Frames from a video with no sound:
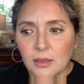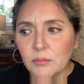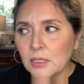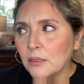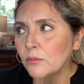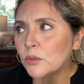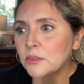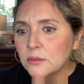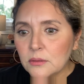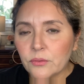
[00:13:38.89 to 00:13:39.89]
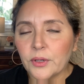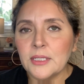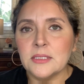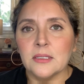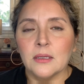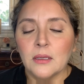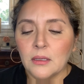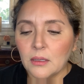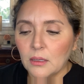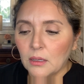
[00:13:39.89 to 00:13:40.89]
I mean, it was crazy.
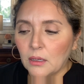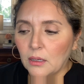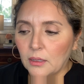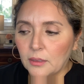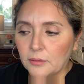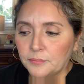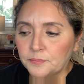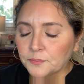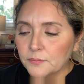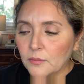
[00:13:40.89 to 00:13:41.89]
And